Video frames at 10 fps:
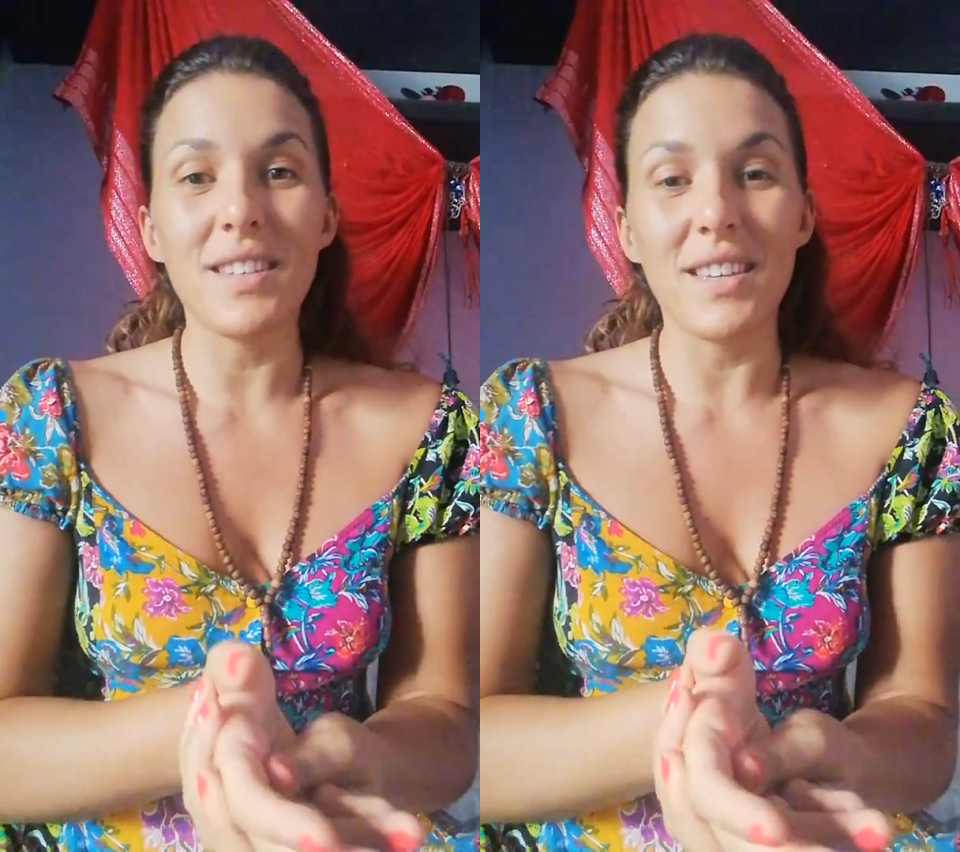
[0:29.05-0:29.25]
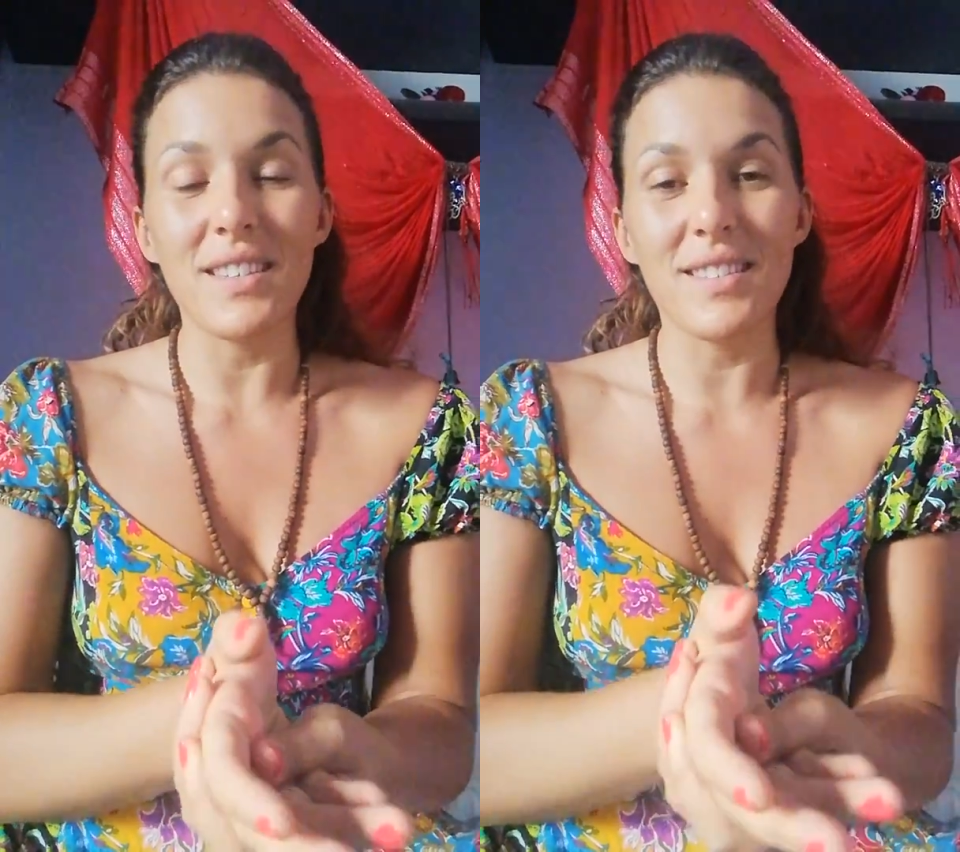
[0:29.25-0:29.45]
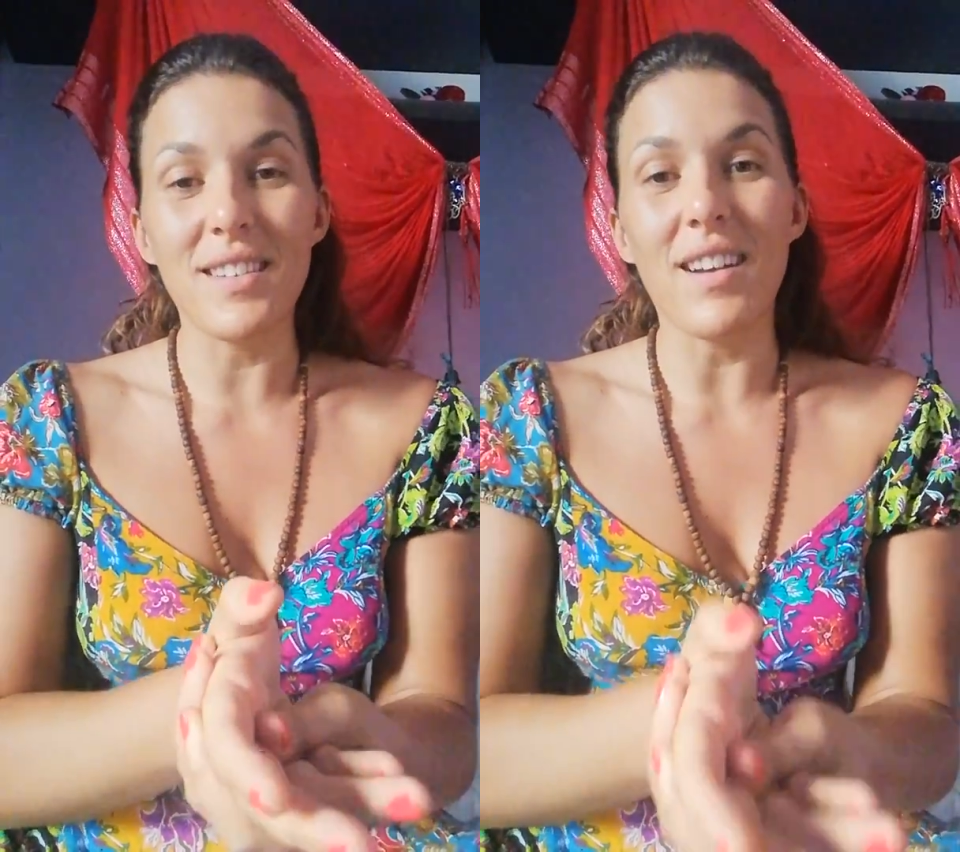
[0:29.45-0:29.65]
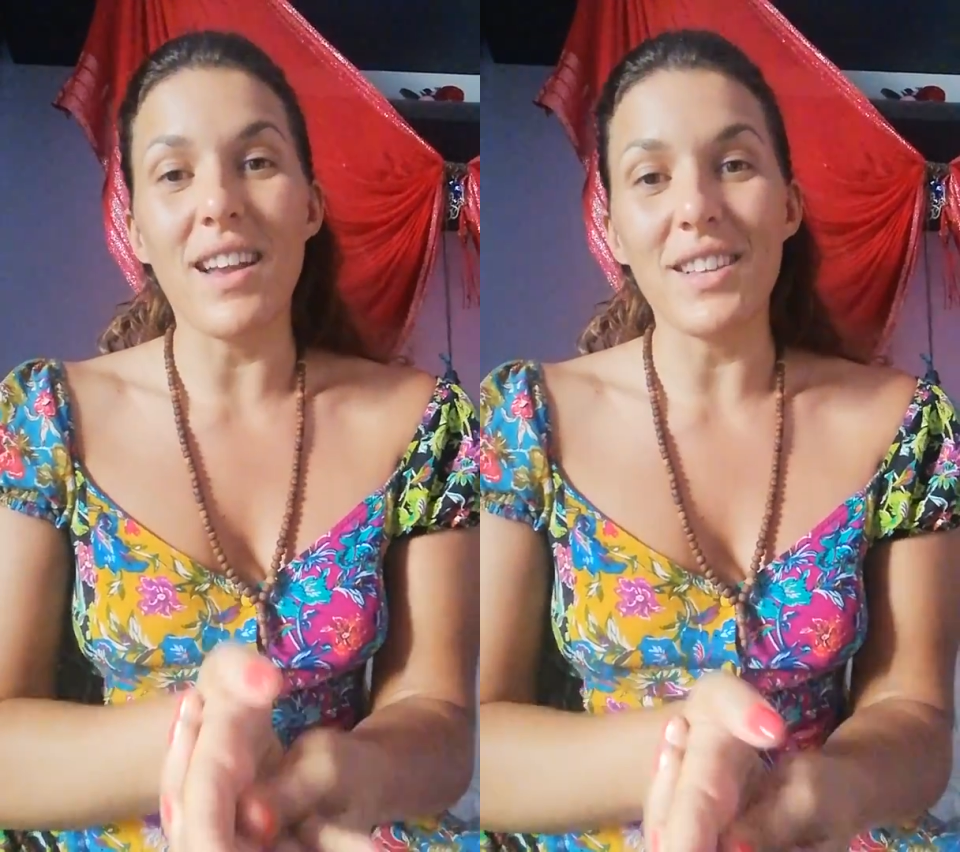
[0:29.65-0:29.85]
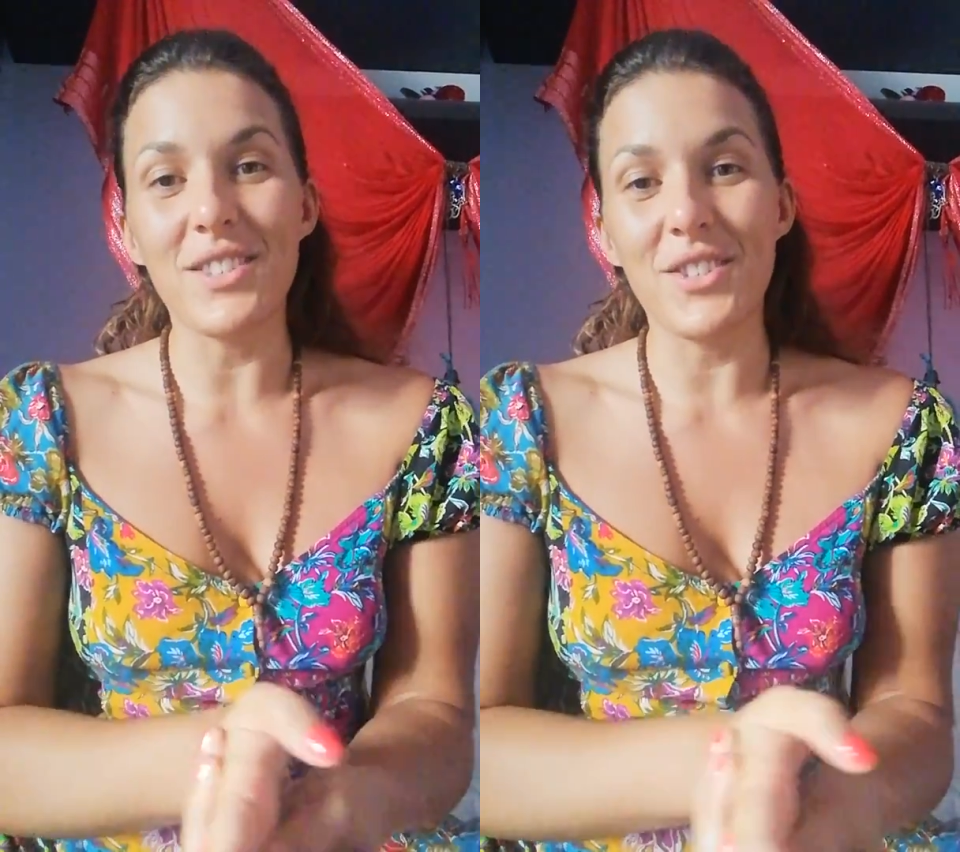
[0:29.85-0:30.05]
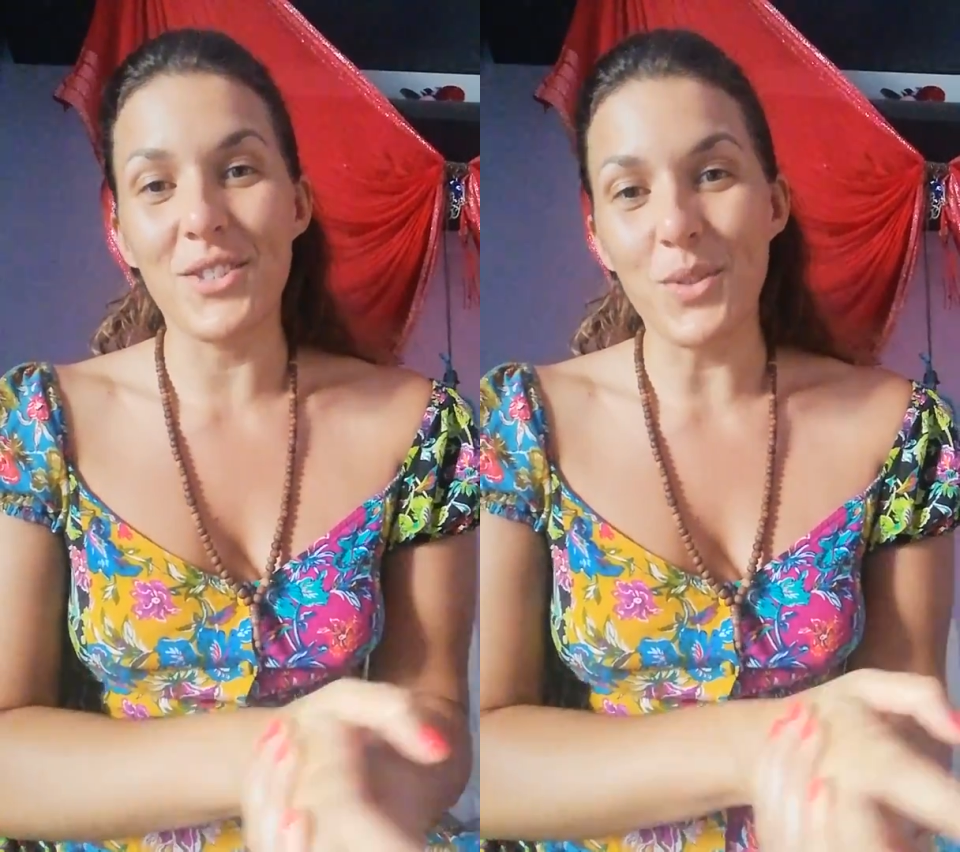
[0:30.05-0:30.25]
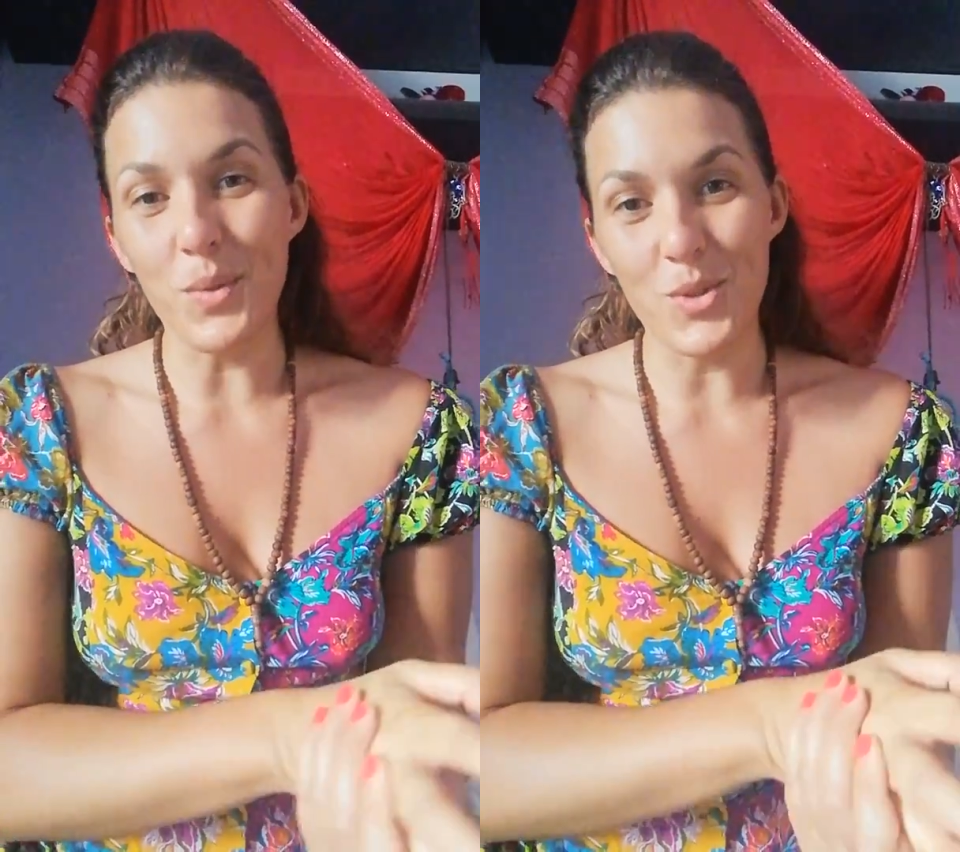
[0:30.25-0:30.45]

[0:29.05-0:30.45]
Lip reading: in Starlight's Soul